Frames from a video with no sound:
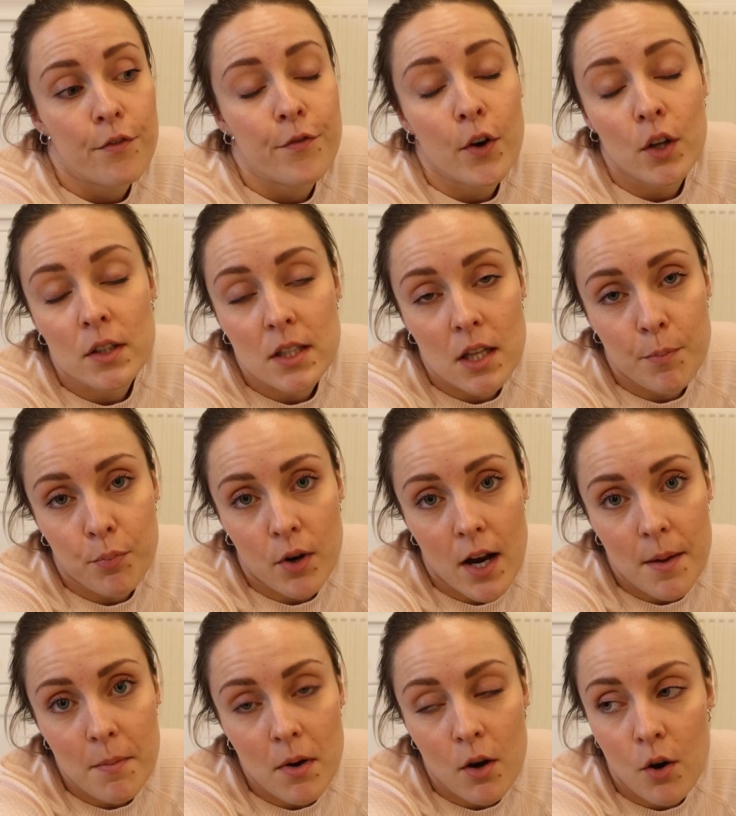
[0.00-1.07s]
full to the
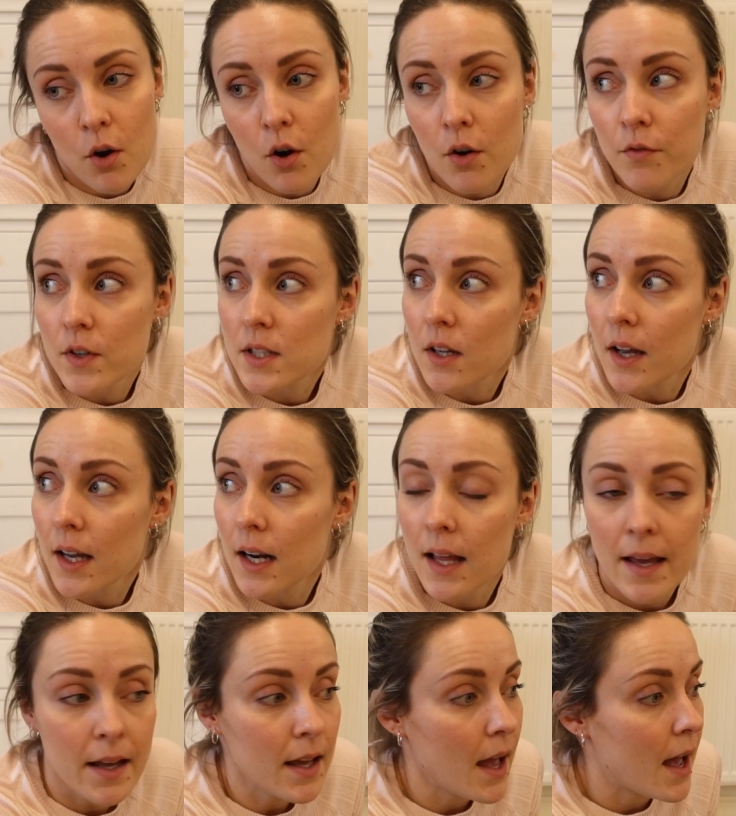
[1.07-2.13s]
brim of
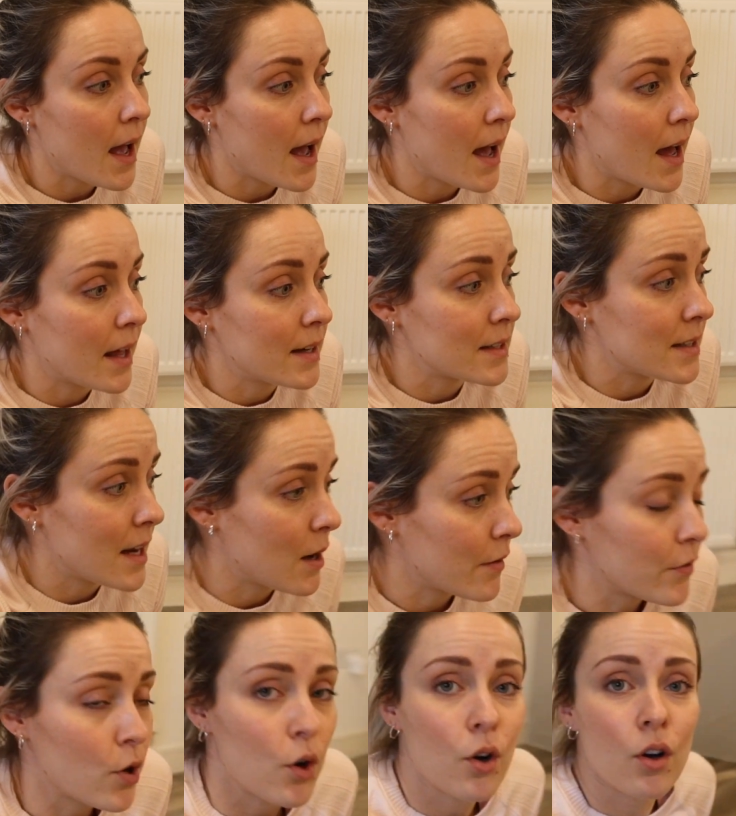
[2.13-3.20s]
recycling, and now
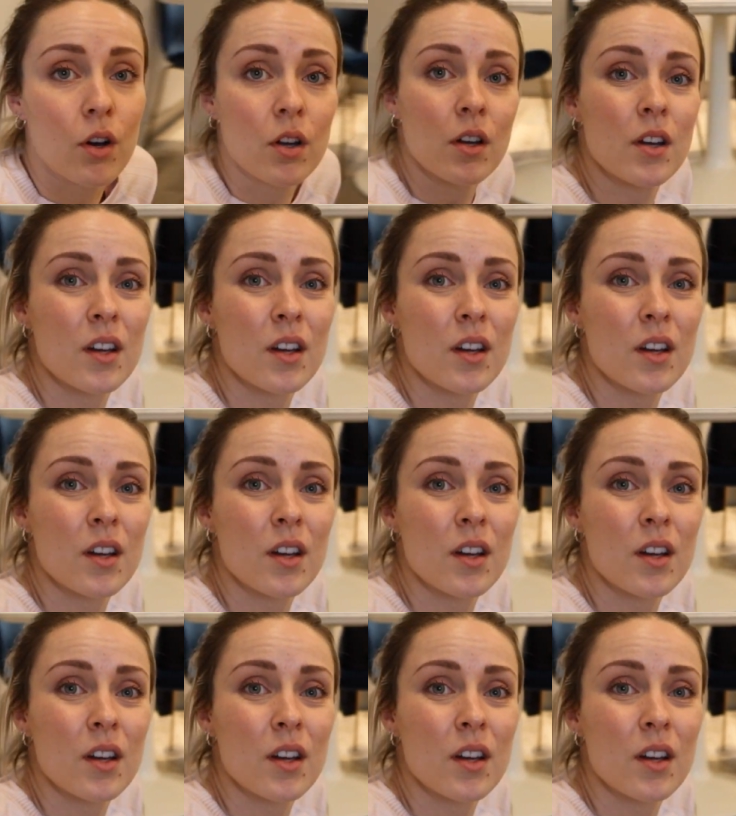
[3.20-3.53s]
I've got